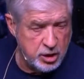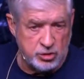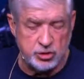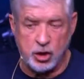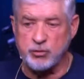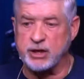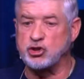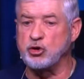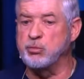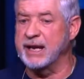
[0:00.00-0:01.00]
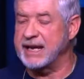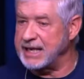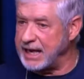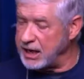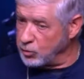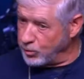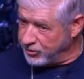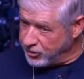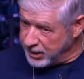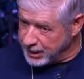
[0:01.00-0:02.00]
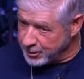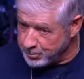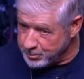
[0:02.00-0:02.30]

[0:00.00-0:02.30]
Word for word: so that you blend in with them.